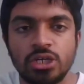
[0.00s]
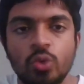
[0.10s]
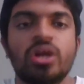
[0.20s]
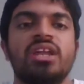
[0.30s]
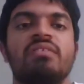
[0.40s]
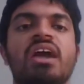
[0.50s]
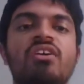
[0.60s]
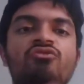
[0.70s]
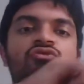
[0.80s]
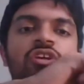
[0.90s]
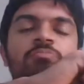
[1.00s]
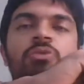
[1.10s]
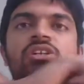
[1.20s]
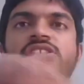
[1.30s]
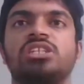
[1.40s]
you can have every
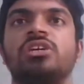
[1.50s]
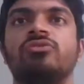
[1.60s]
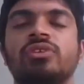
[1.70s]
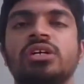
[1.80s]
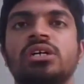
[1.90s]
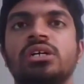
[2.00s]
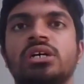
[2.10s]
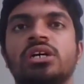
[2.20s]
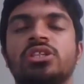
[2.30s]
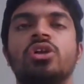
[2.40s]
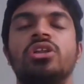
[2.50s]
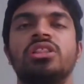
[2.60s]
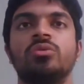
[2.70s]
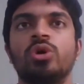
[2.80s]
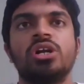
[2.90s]
positive thought
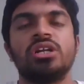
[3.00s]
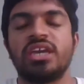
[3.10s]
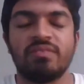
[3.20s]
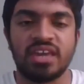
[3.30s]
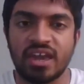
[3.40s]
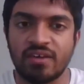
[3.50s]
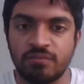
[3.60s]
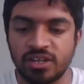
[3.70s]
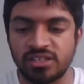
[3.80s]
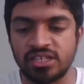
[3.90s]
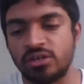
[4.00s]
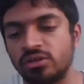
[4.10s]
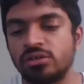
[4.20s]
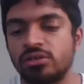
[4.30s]
in the world, giving everything,